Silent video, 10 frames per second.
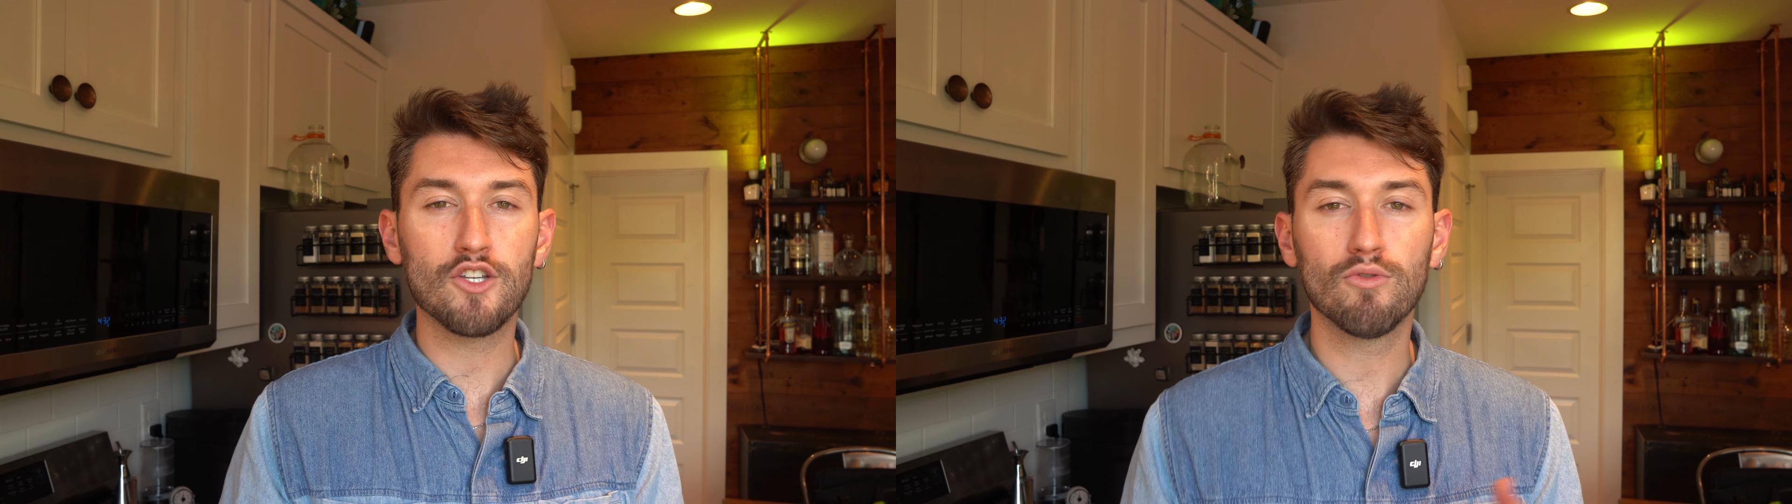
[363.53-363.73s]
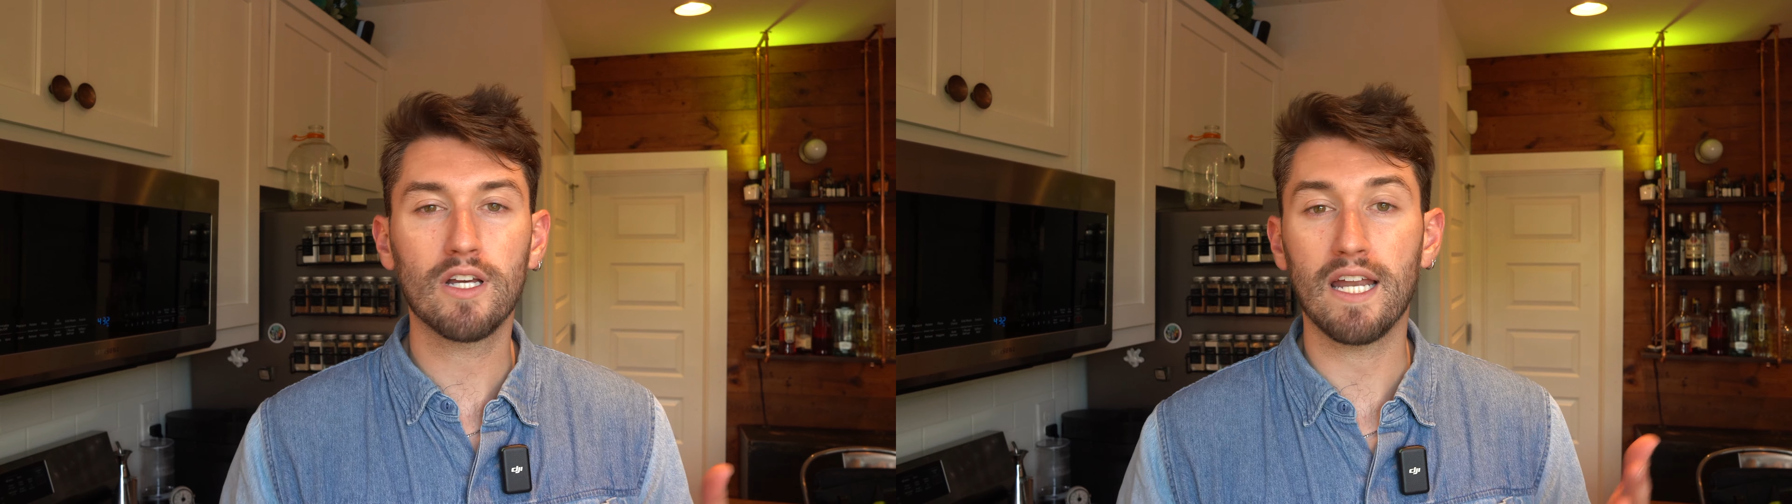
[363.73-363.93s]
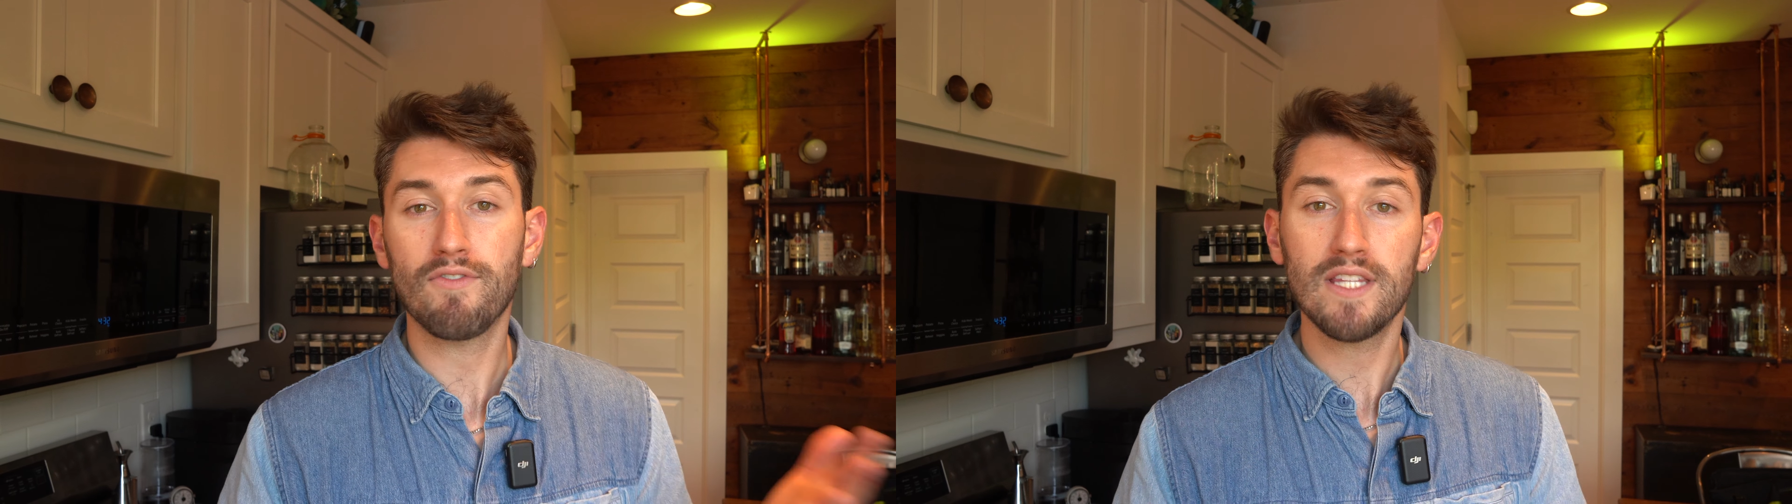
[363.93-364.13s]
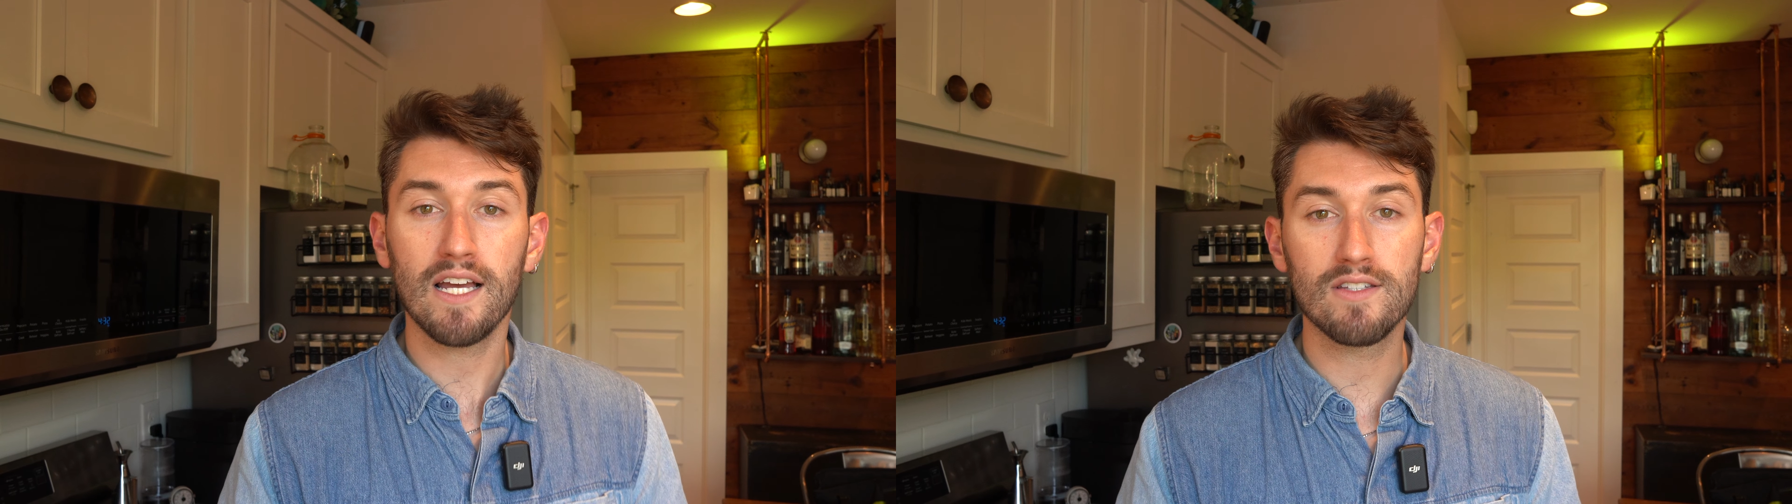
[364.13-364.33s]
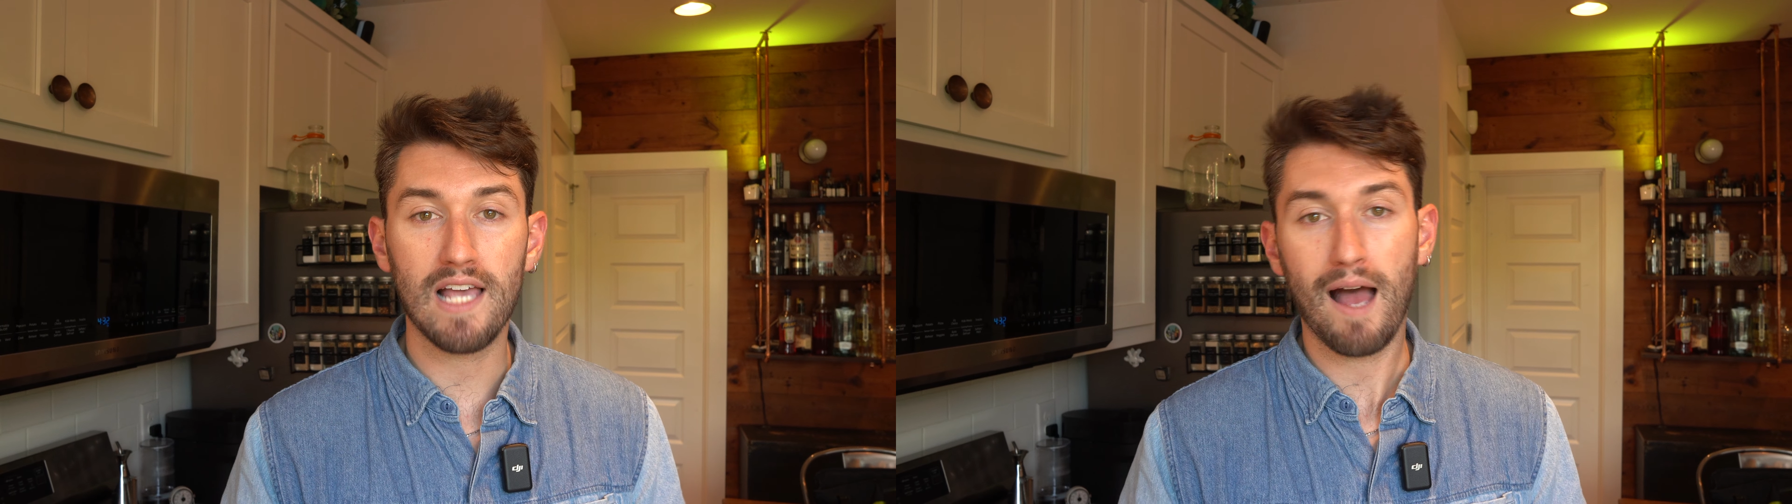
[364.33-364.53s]
you look at everything
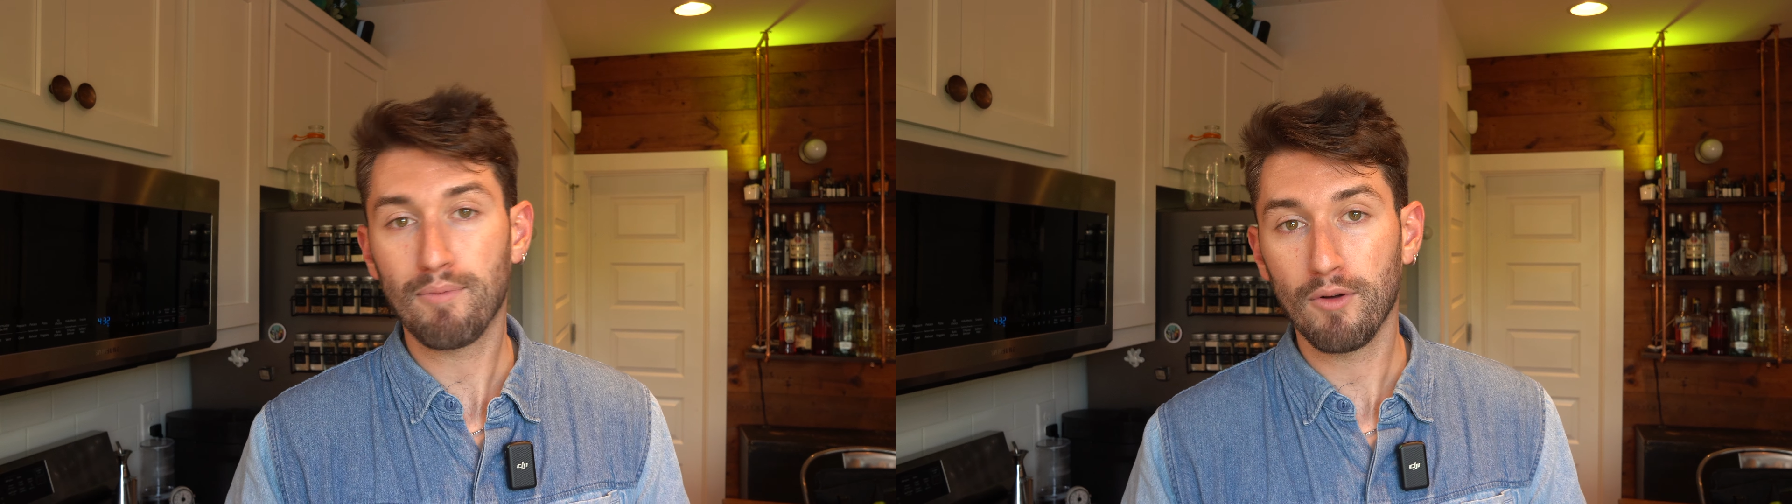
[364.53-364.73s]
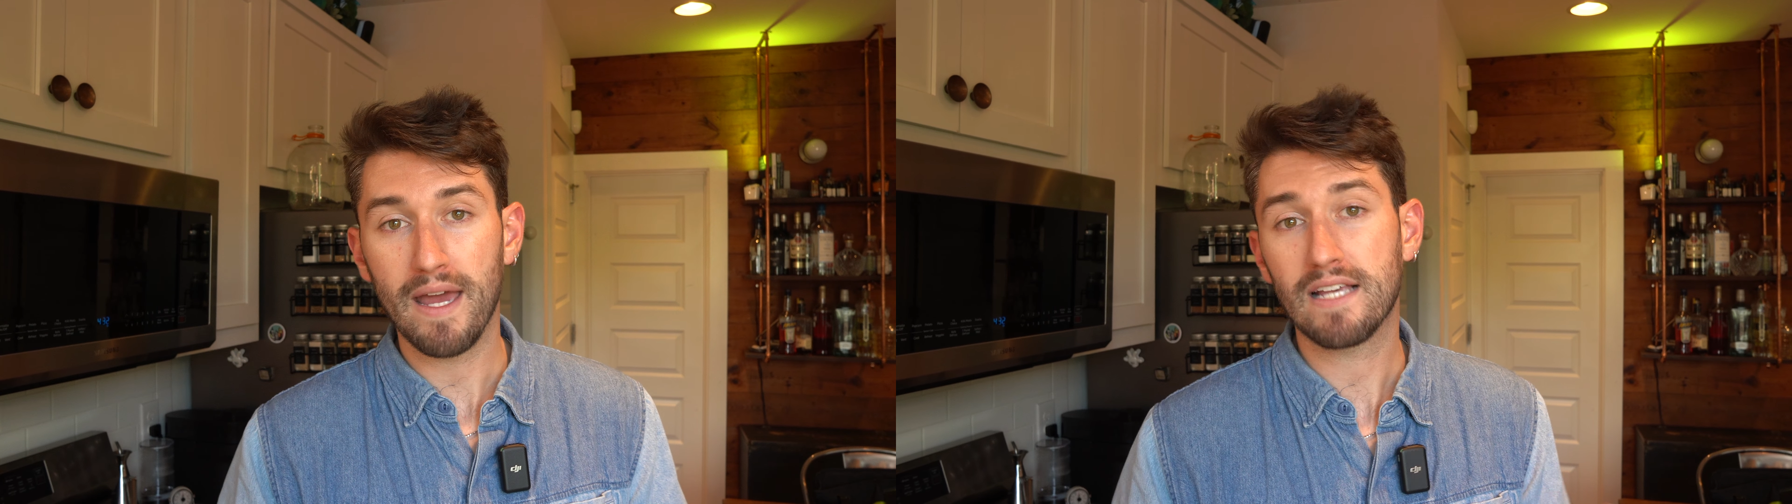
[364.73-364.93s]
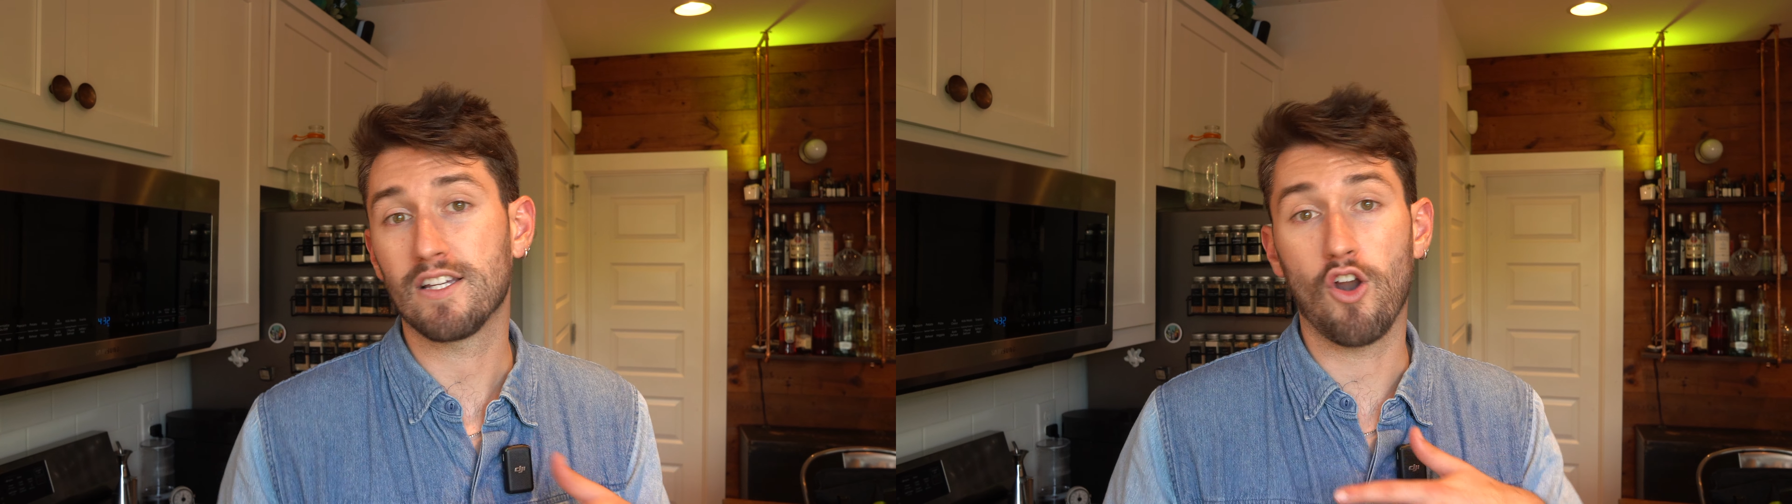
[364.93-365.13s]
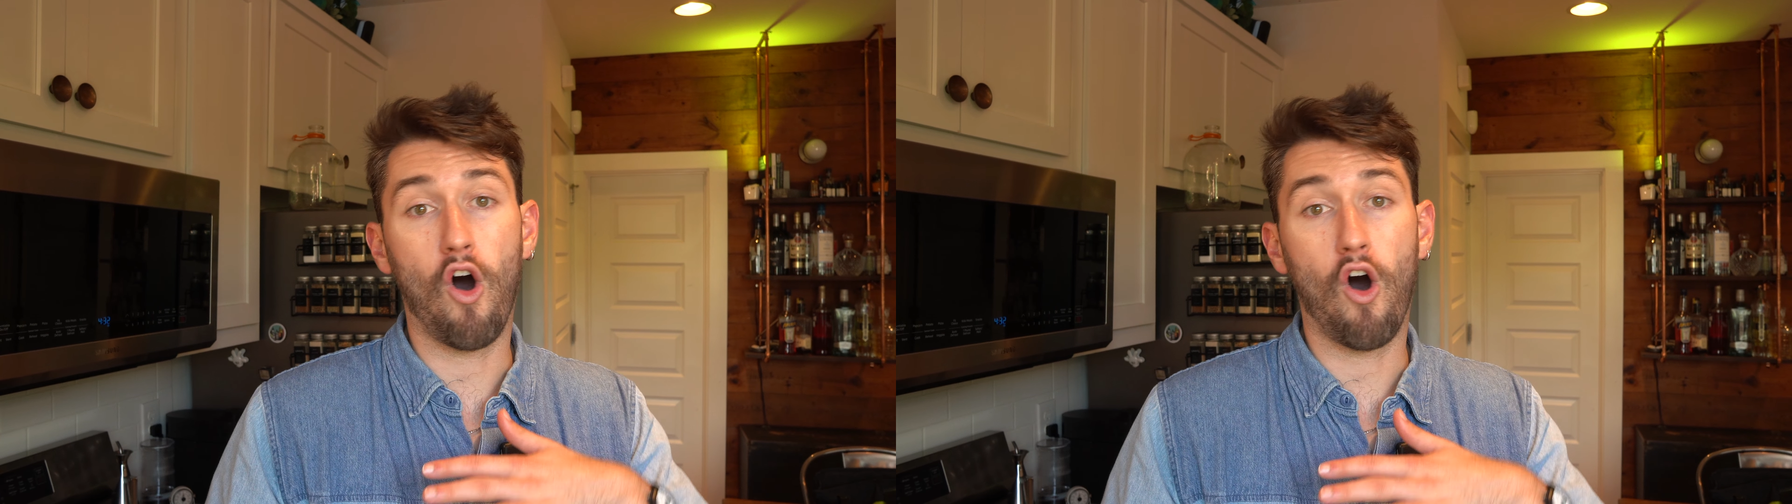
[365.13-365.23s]
else that Apple makes and